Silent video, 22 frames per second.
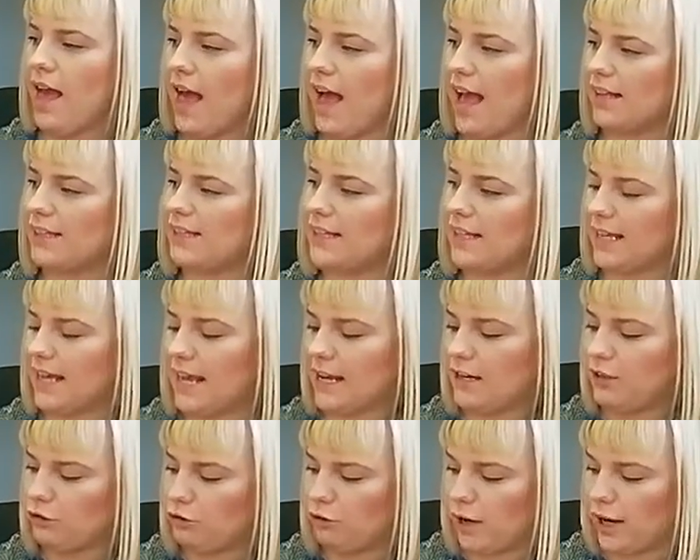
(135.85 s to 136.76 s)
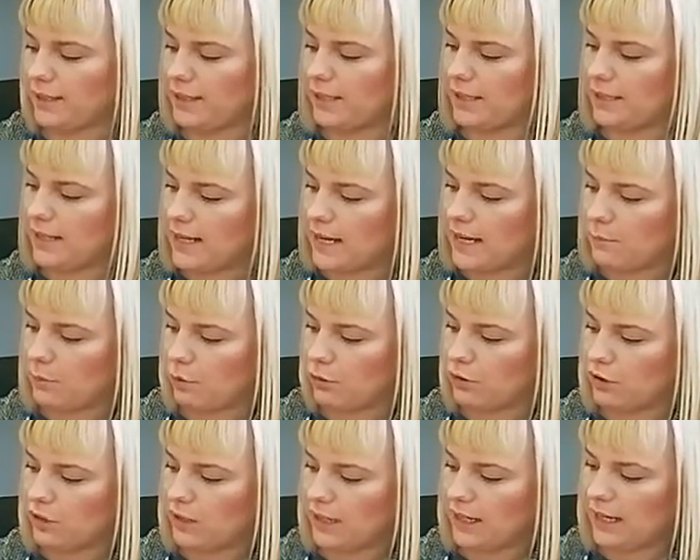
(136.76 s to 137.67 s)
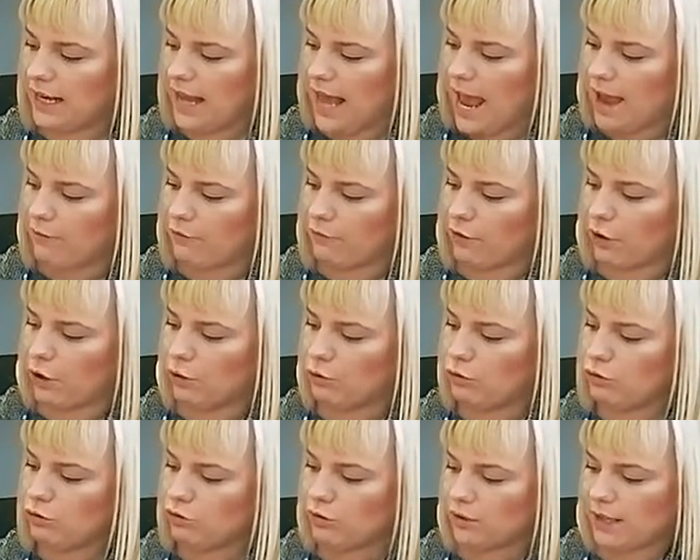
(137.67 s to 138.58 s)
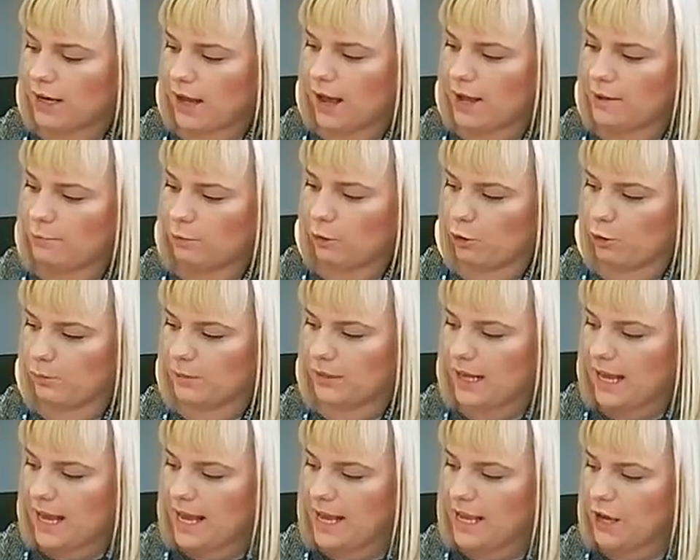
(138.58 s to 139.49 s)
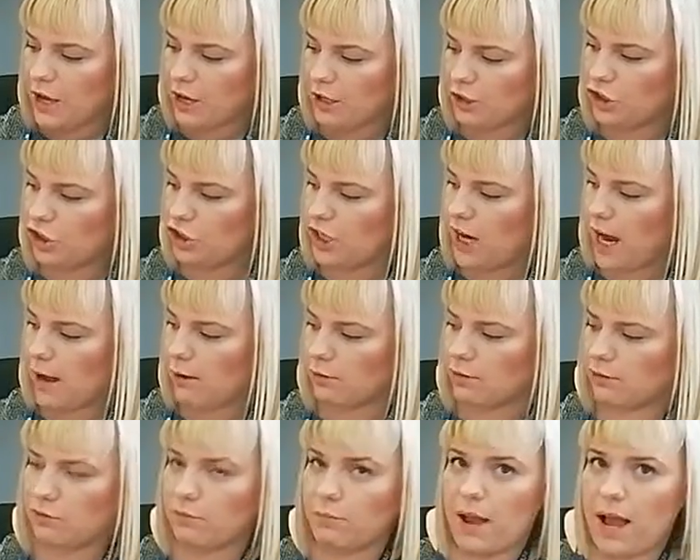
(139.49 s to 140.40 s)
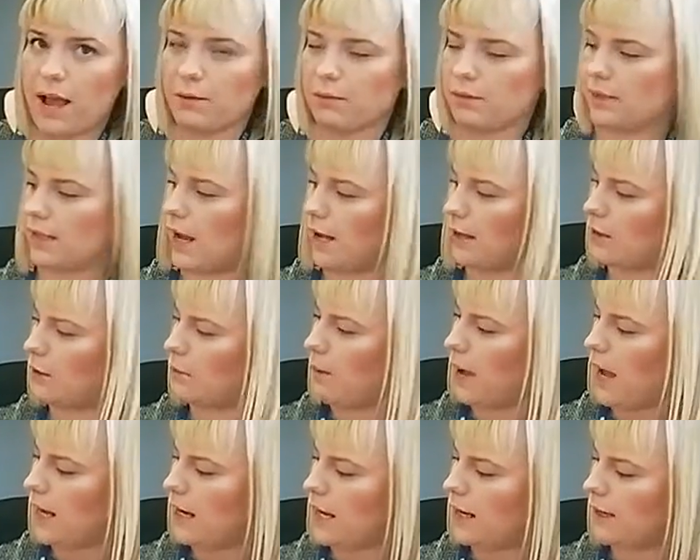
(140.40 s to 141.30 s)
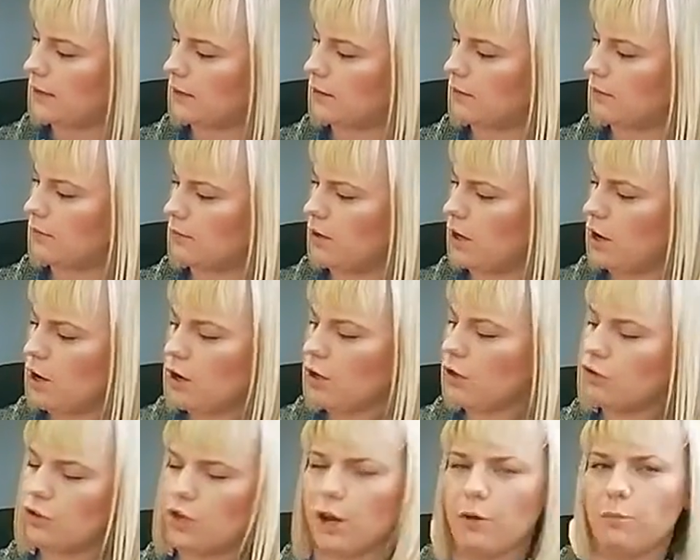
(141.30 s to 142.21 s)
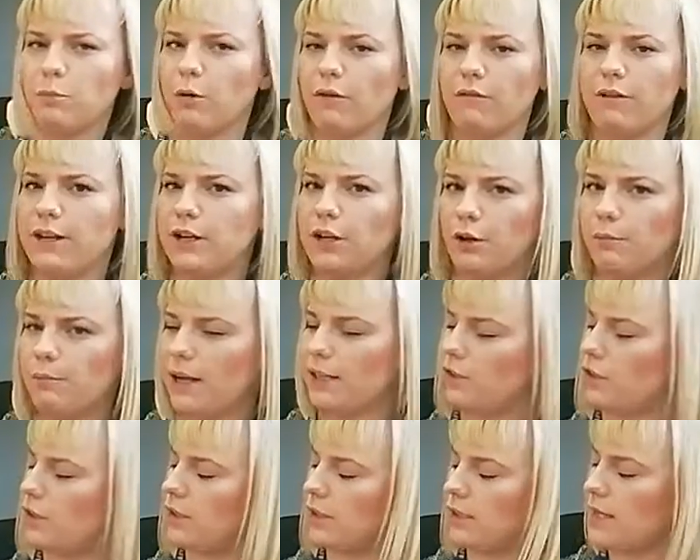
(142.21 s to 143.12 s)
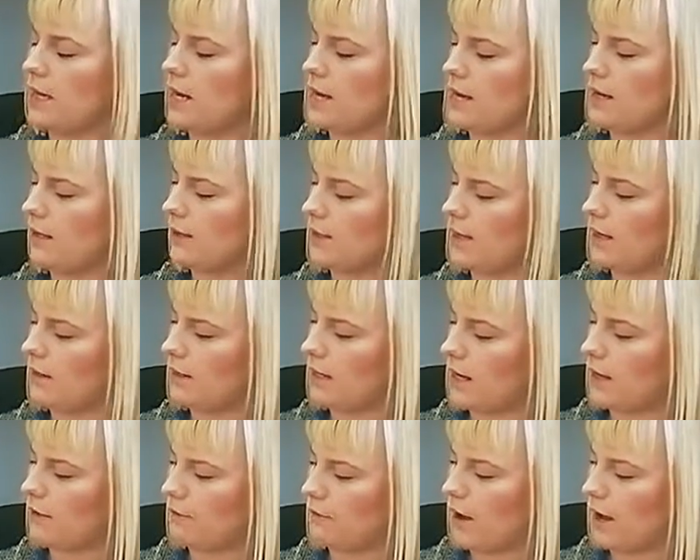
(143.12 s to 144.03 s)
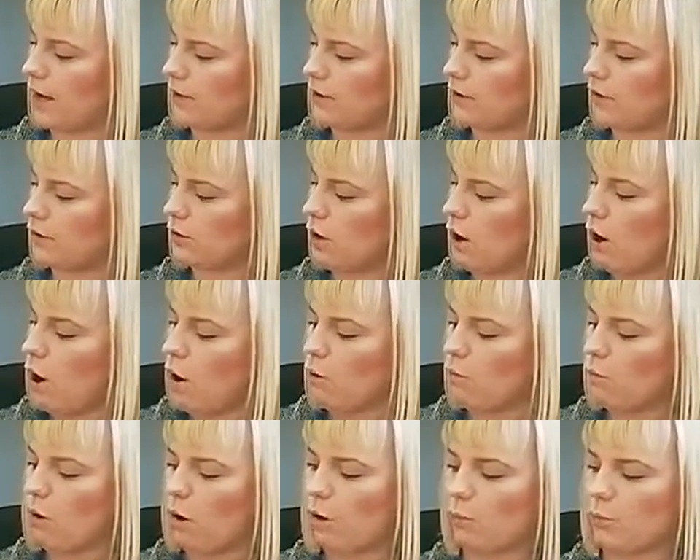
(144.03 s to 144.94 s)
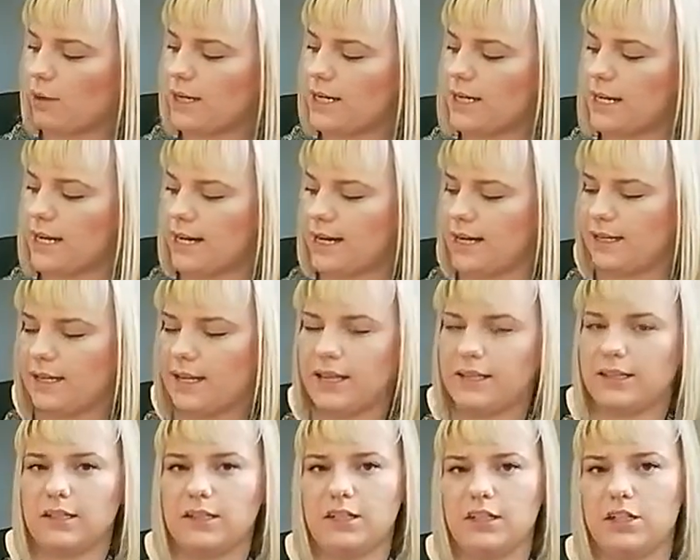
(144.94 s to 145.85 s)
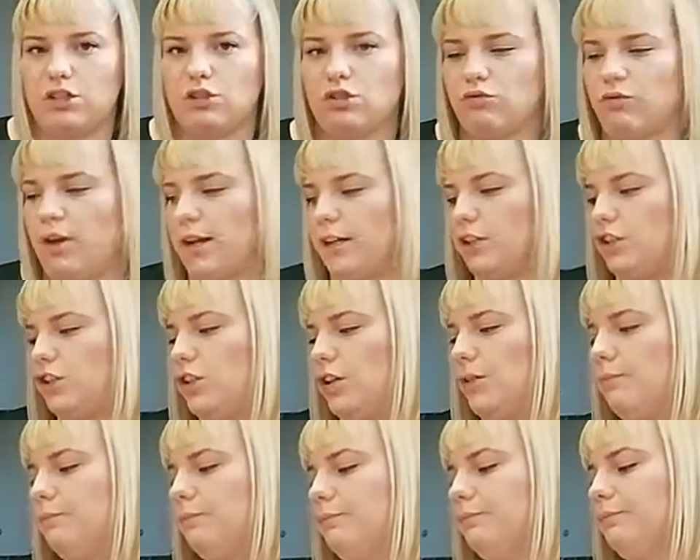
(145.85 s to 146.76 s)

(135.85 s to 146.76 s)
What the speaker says: As the king tried to sleep under the glare of 100 light bulbs, he heard shouts from outside the palace. "Don't worry, your majesty," said the advisors. "What we need is a distraction."